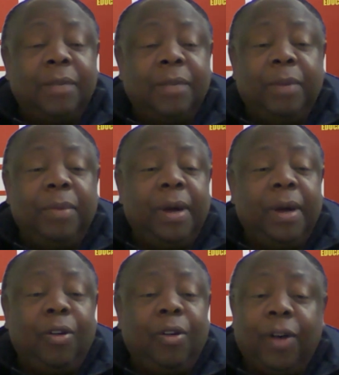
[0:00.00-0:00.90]

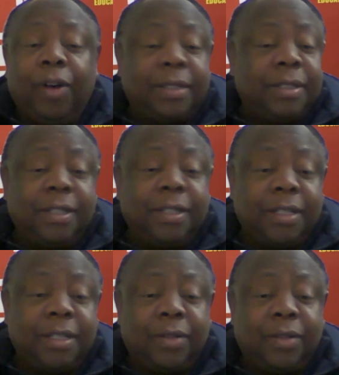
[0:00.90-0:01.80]
Remember, August is
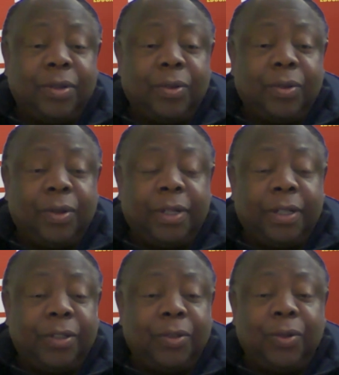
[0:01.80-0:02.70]
just around the corner.
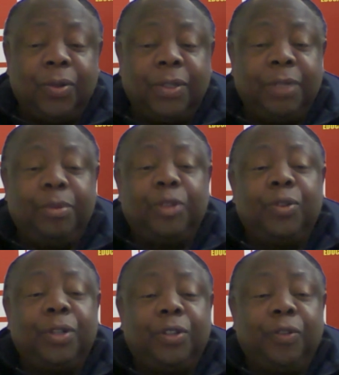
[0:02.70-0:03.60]
So the
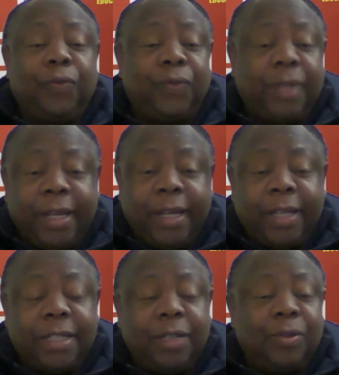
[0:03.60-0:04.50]
majority of the
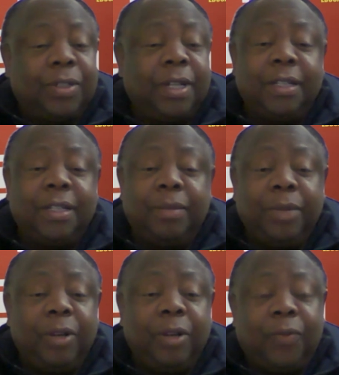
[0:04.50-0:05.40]
leagues, they will start in the
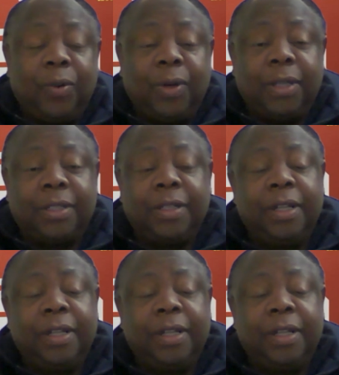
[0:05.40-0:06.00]
middle of August.